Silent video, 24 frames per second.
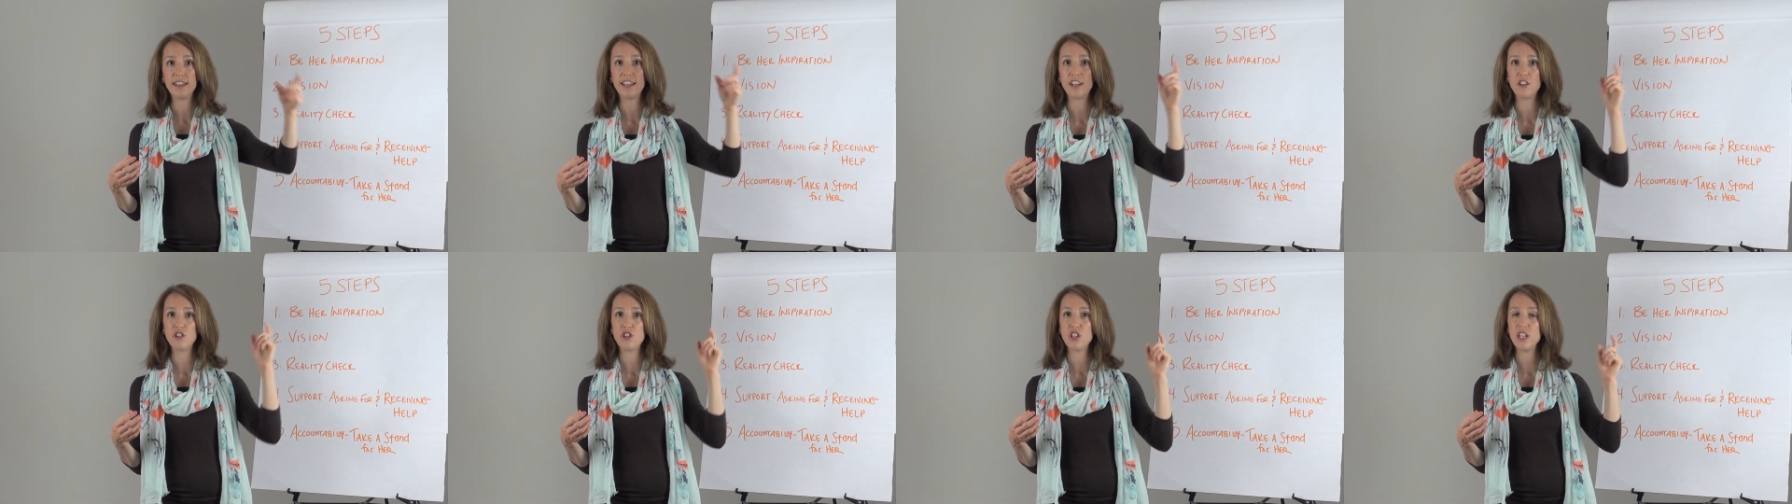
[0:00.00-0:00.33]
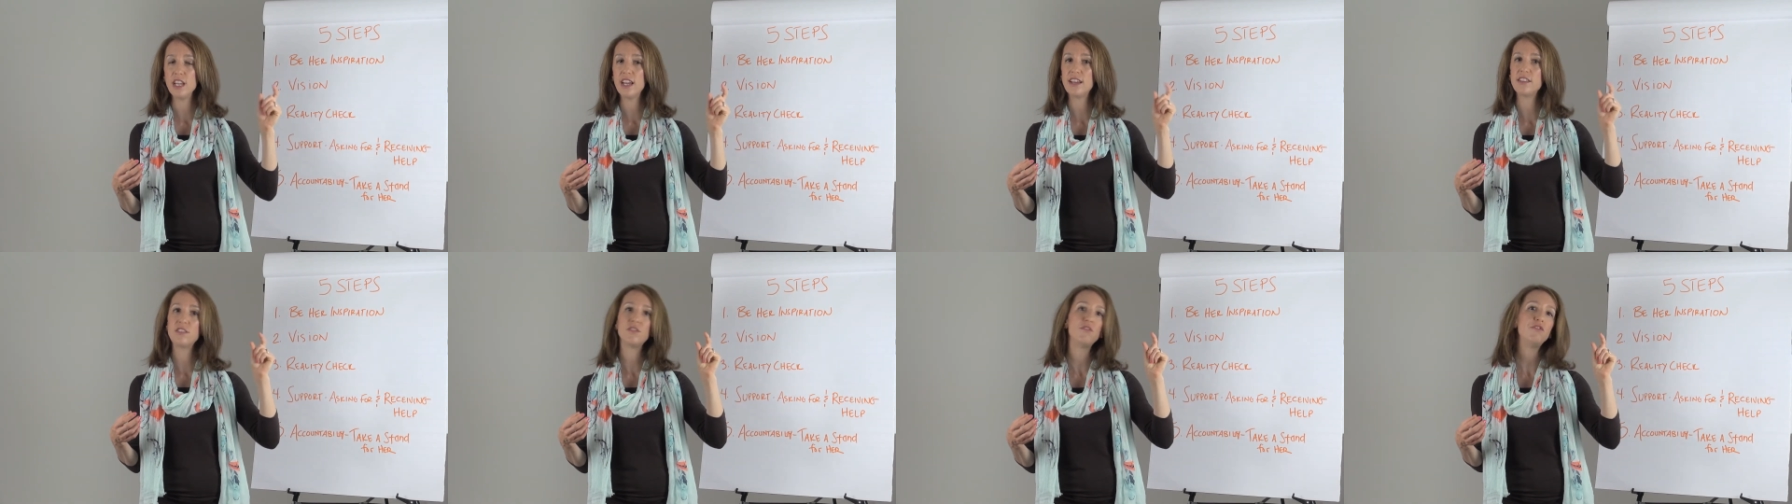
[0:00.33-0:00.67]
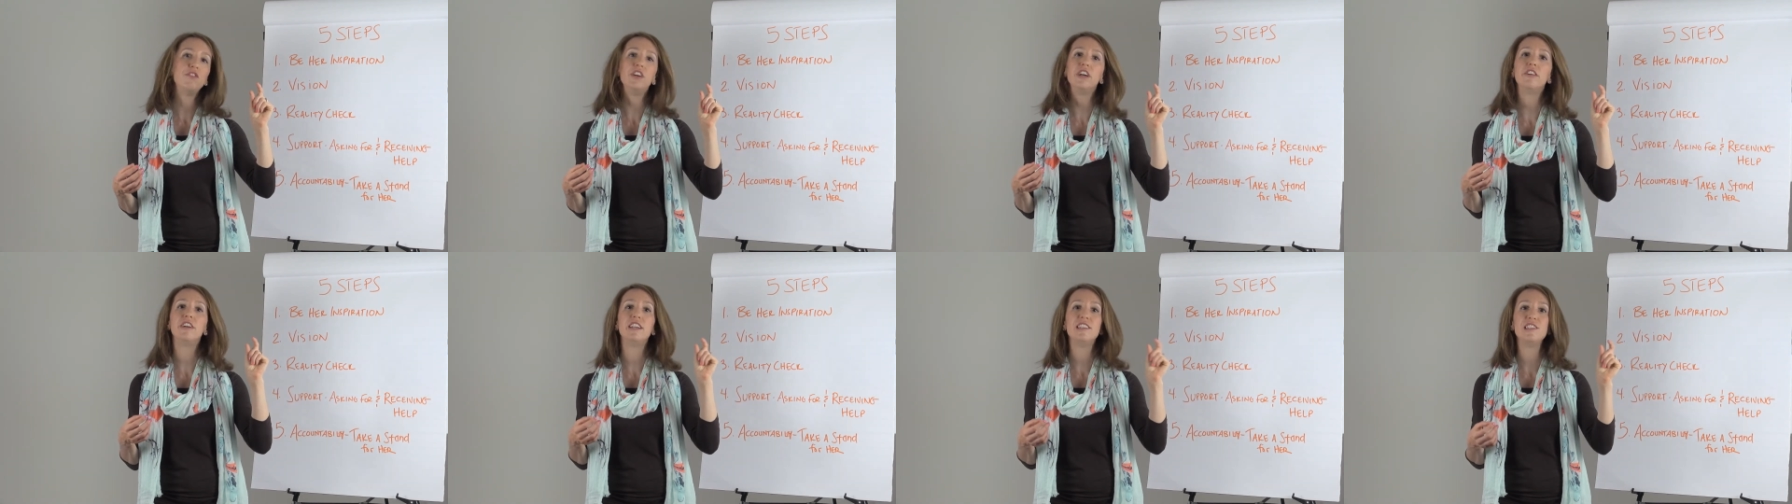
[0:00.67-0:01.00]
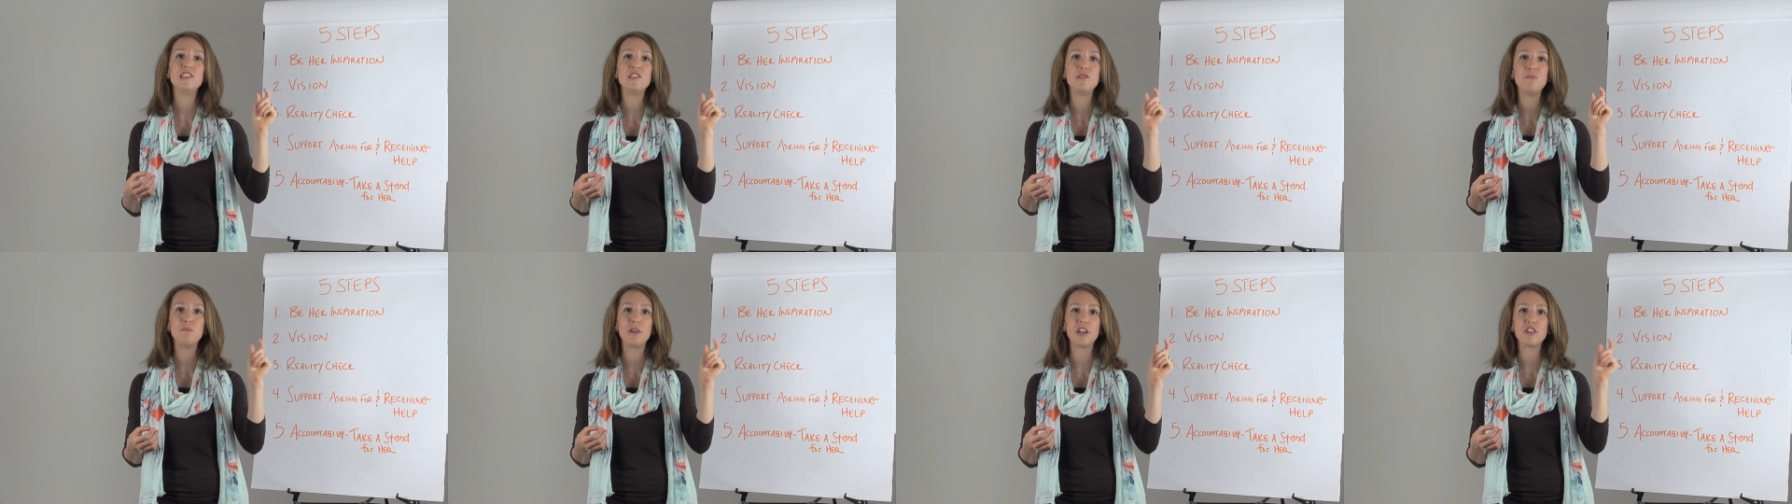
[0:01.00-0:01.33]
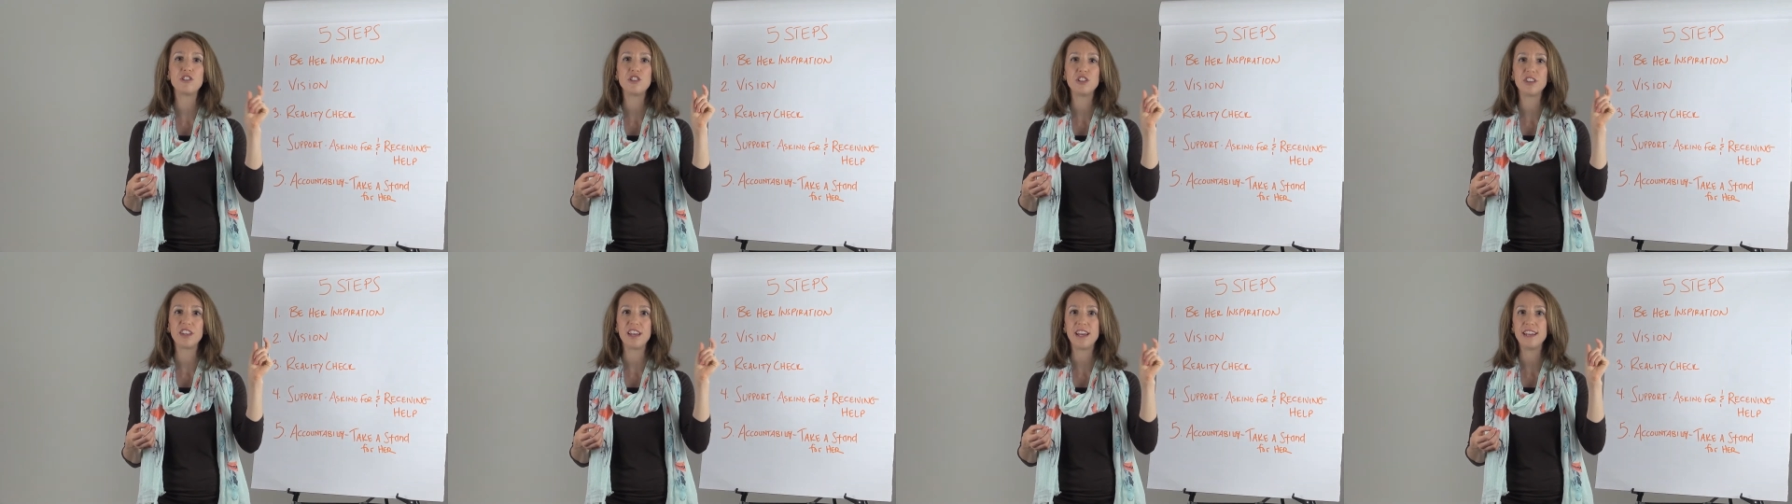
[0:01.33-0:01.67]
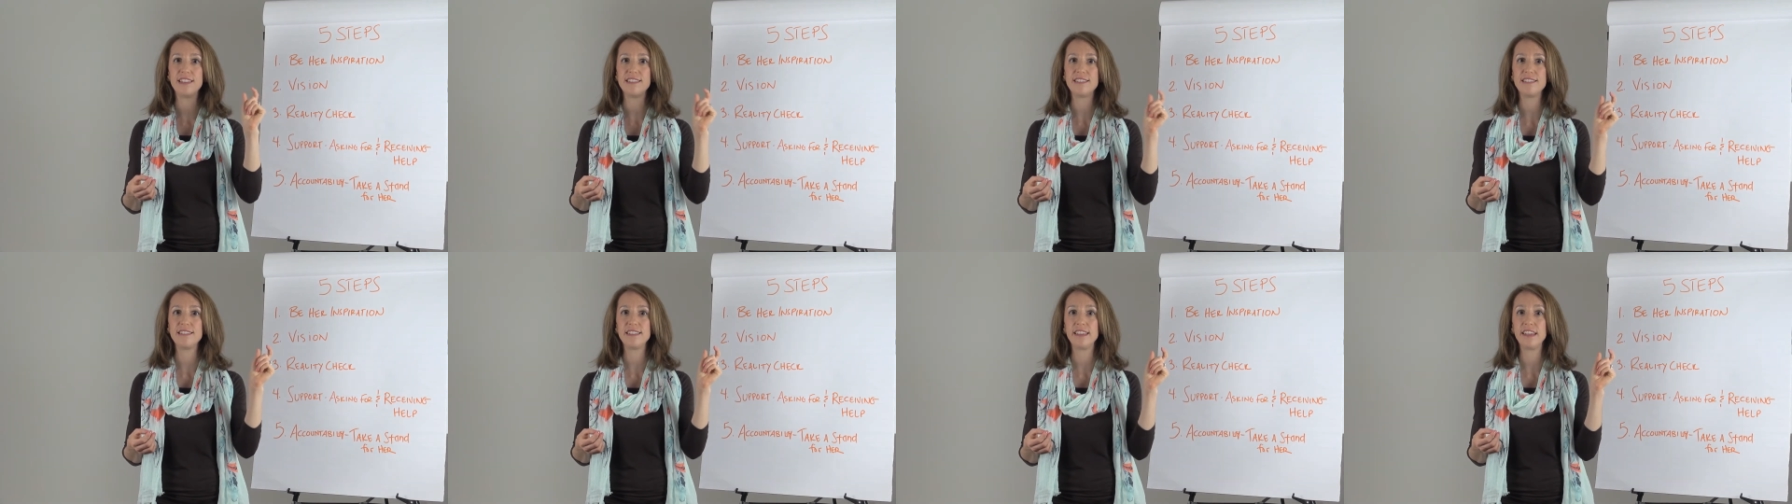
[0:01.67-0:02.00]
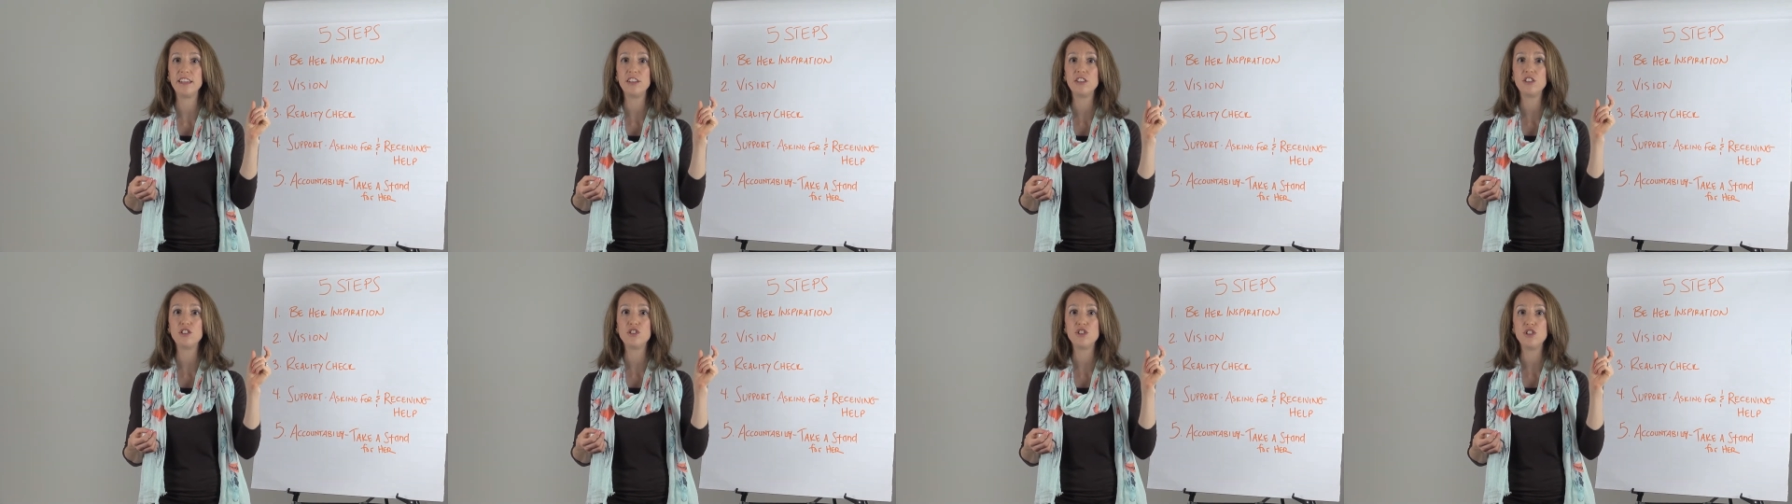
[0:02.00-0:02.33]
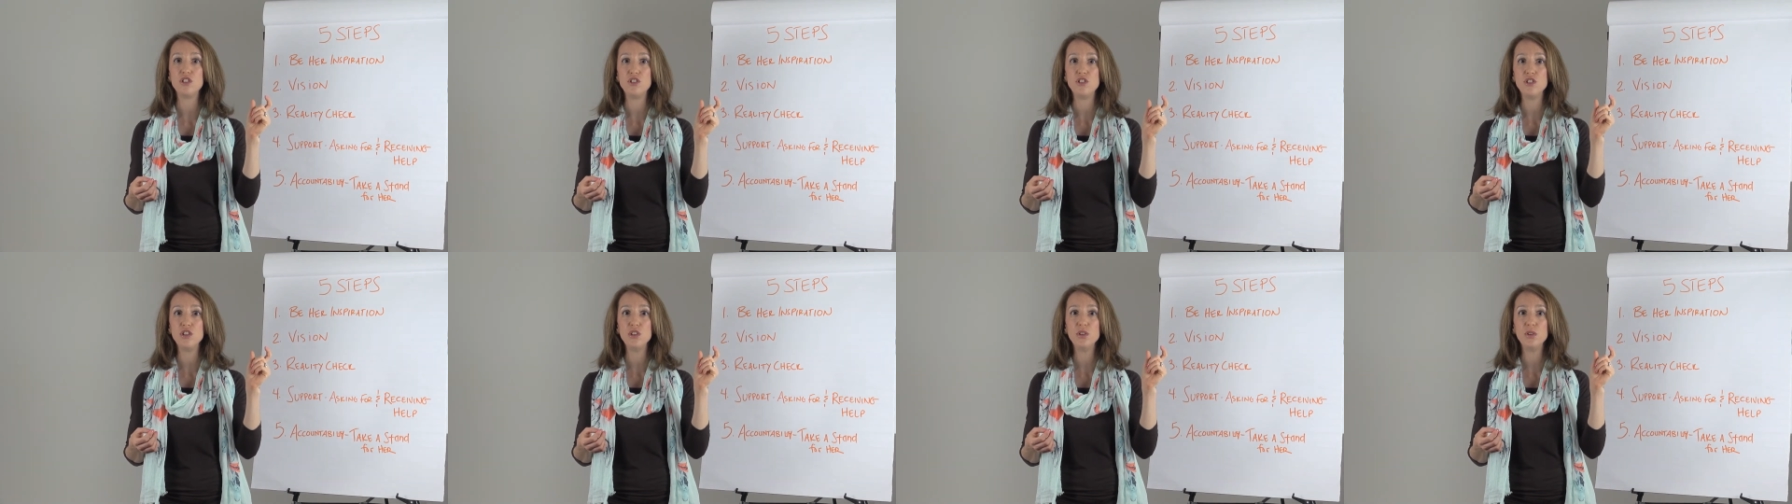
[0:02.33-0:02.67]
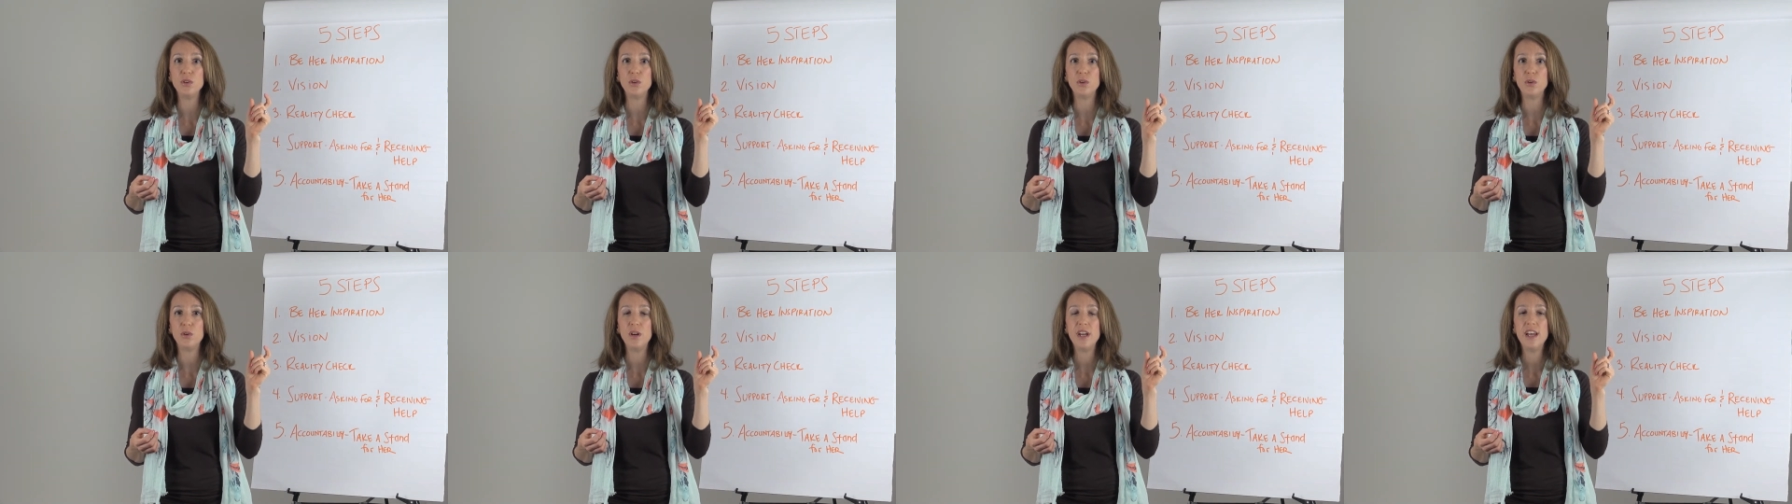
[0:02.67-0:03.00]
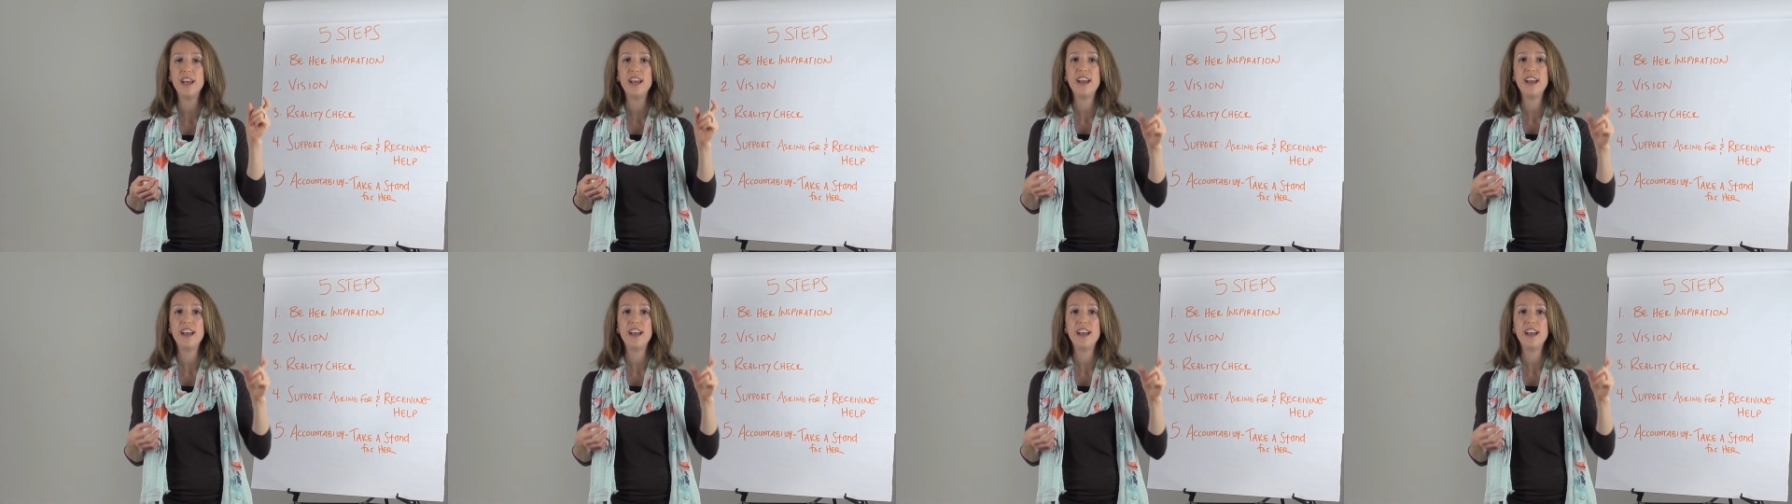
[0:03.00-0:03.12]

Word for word: that she has a very specialized skill to do,